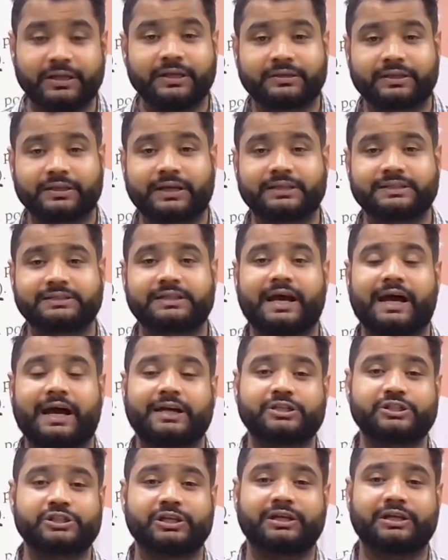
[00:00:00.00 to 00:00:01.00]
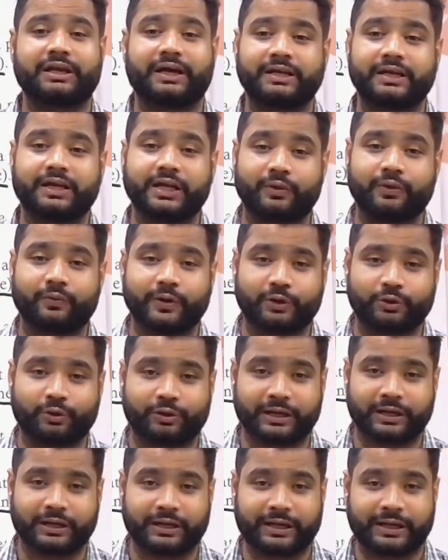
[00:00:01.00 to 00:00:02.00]
that is axial and
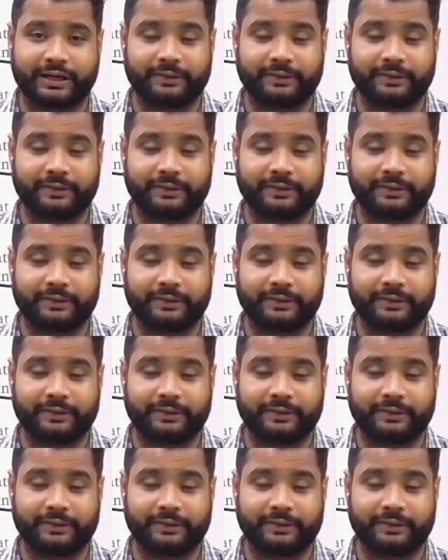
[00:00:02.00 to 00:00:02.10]
equatorial line.